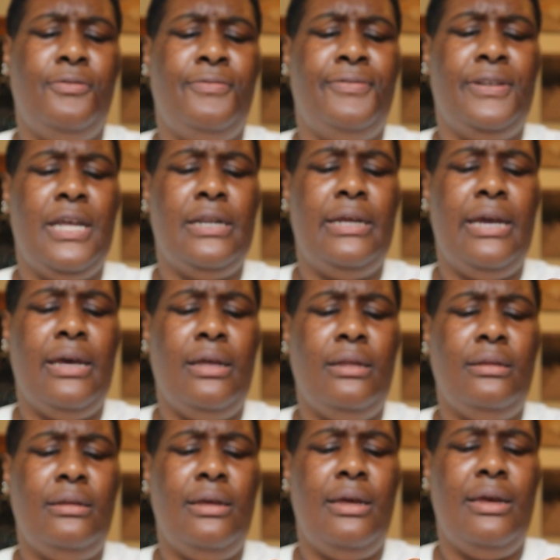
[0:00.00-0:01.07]

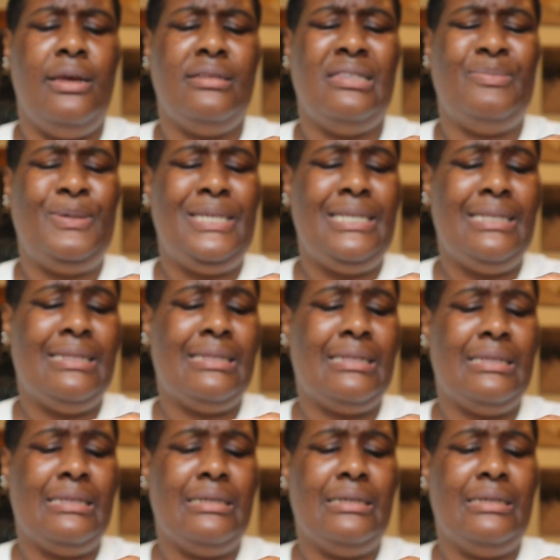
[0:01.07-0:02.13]
Flanelle
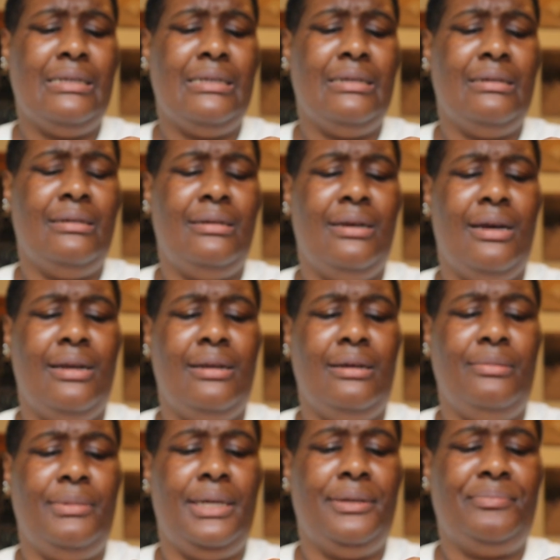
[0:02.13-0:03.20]
Espice. God
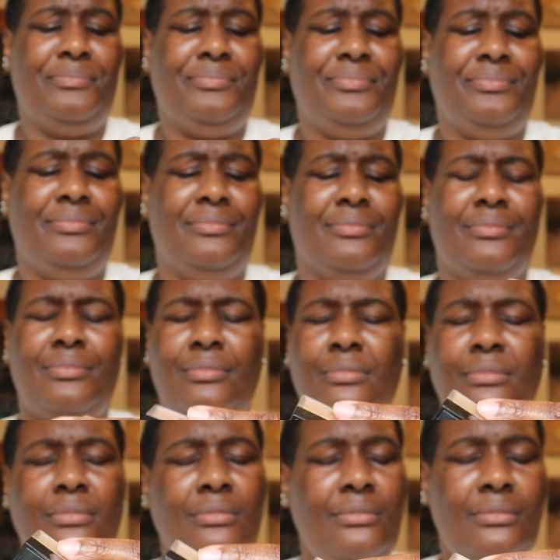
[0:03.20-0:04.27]
help me.
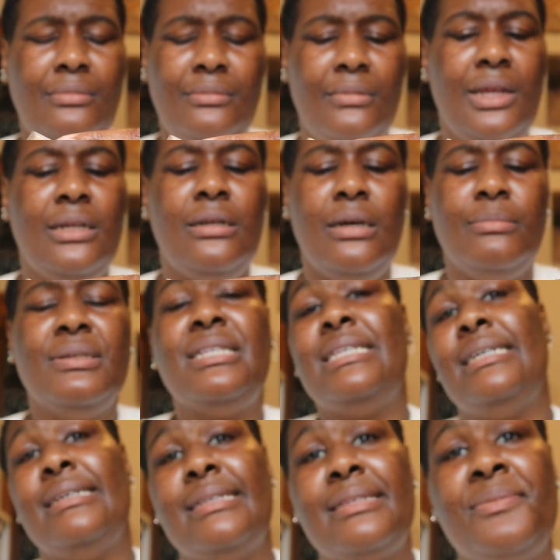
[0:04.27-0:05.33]
Number
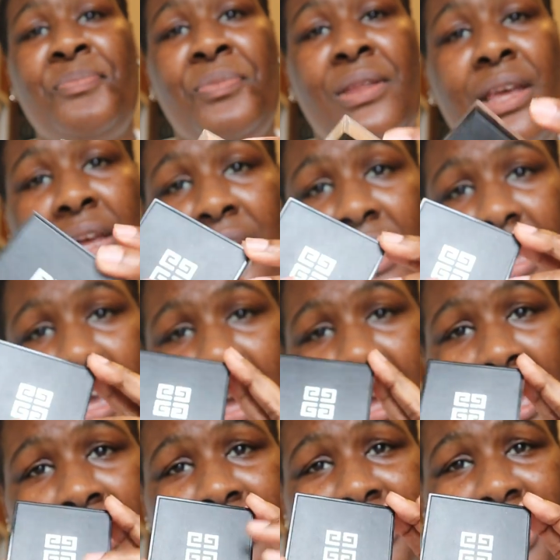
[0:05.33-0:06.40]
6.
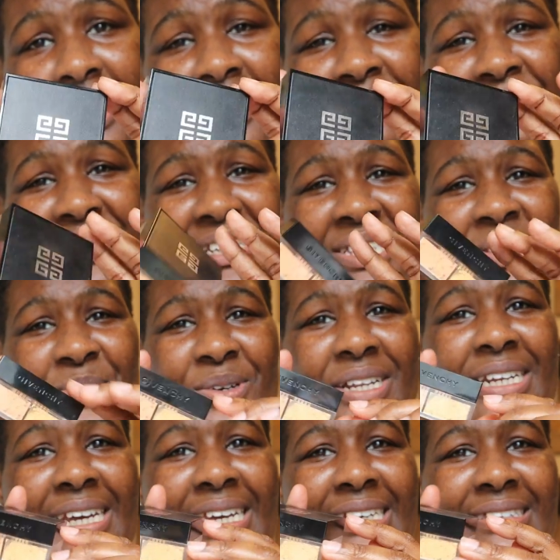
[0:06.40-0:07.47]
And this
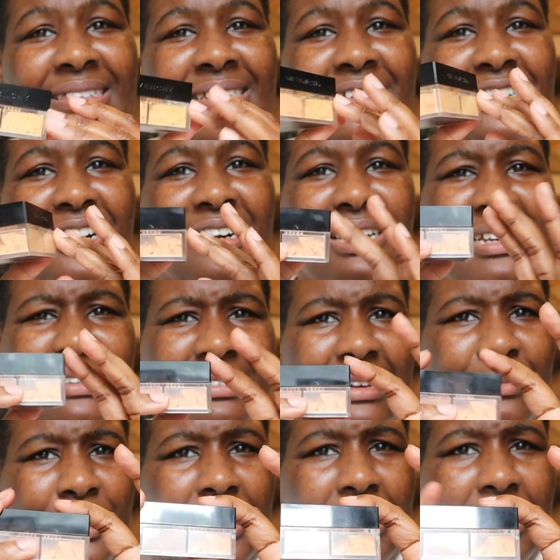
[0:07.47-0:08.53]
one is the darkest,
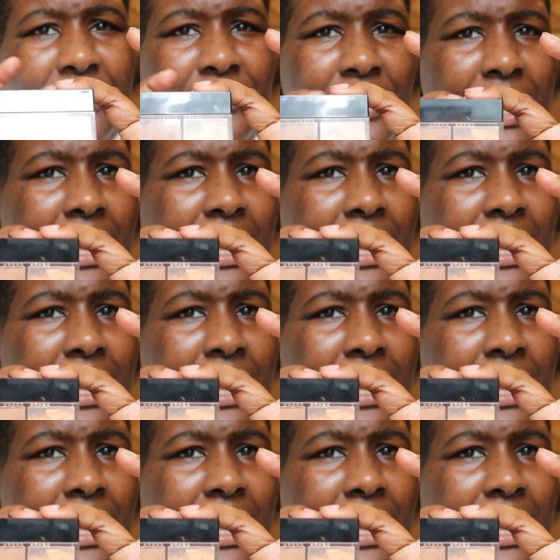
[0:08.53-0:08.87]
I believe.